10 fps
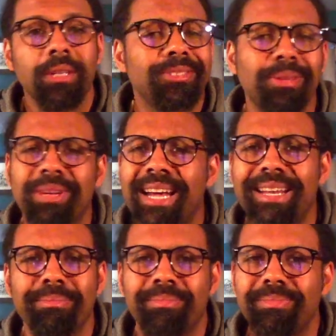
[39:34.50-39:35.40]
some guy
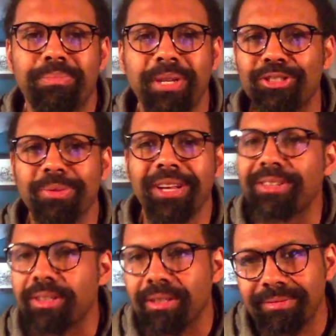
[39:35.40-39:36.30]
named Benjamin
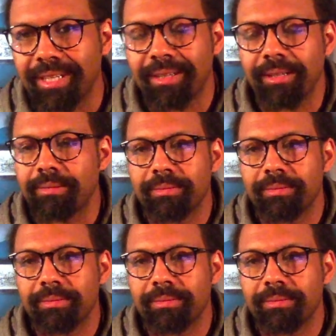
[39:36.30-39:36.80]
Hunter. I don't know.